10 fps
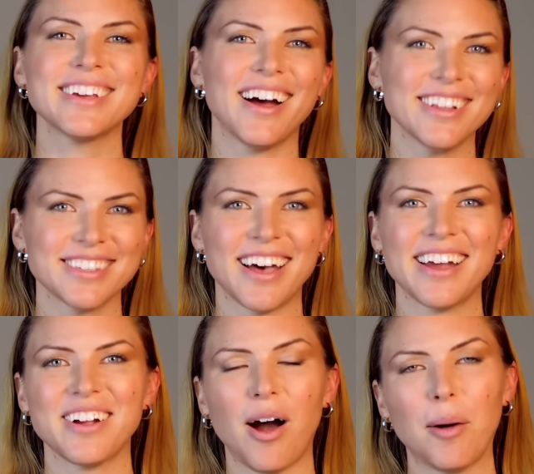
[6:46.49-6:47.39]
and
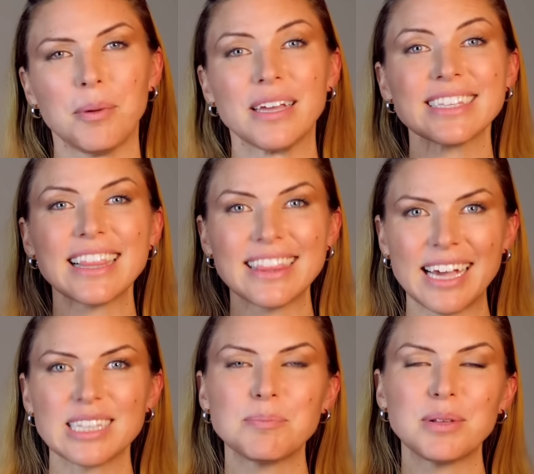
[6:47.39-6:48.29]
unsigned copies,
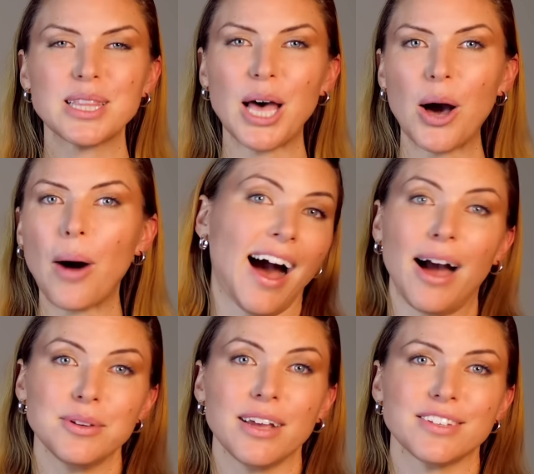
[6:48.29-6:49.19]
links below.
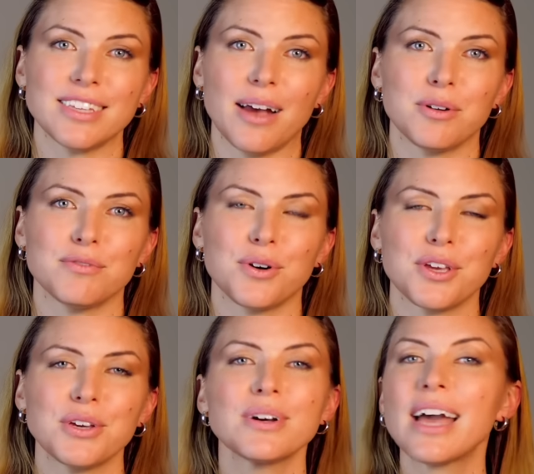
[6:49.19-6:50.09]
I would love to sign one for
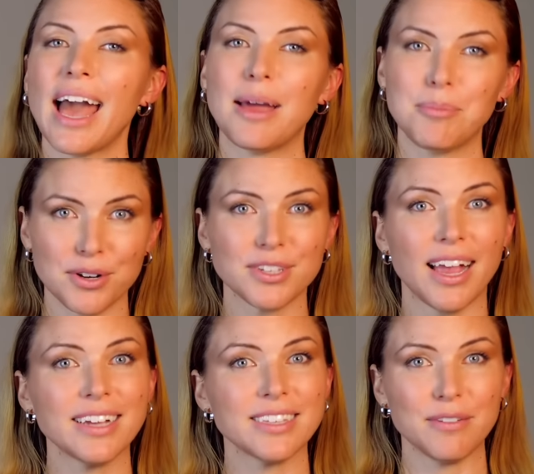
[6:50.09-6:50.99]
you and
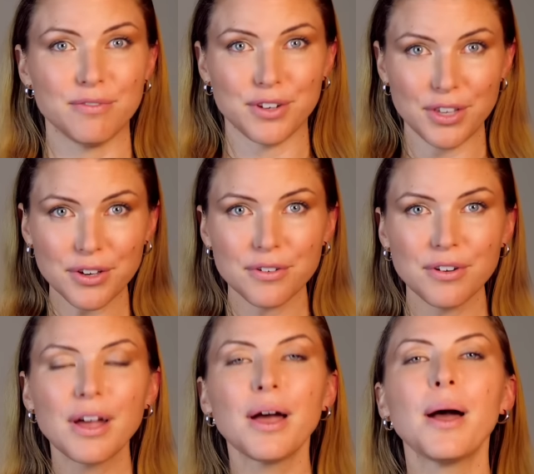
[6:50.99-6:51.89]
personalize it for you,
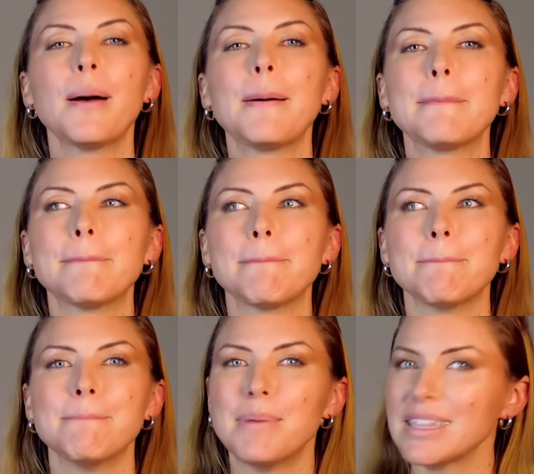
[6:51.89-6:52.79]

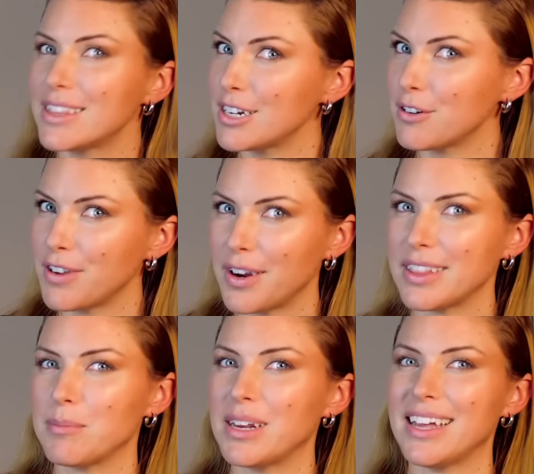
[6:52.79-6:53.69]
but they're very
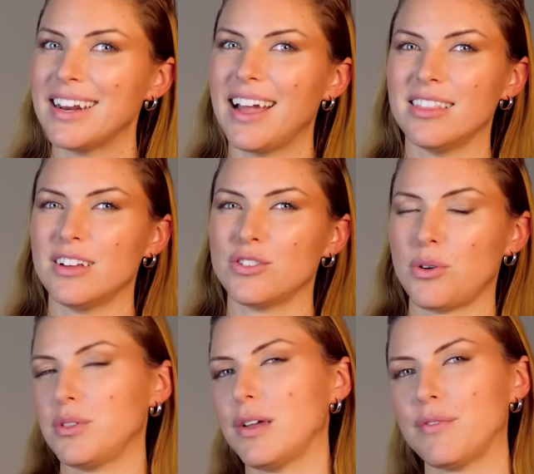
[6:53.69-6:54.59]
limited and there's
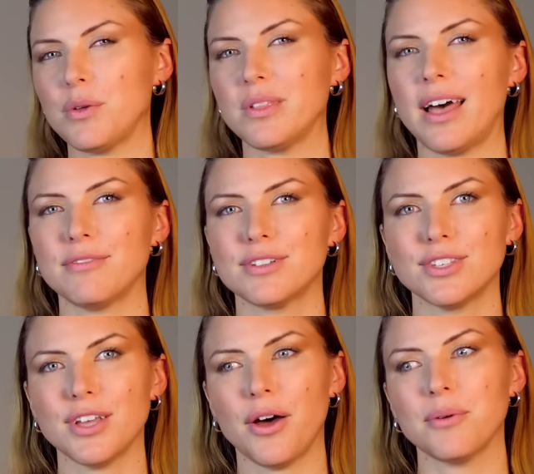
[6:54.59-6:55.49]
only a few left,
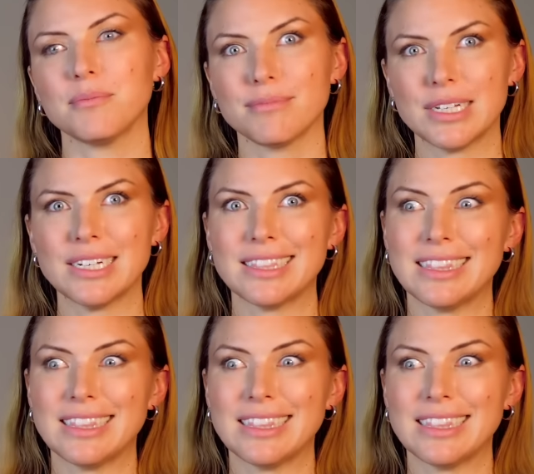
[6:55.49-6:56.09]
so good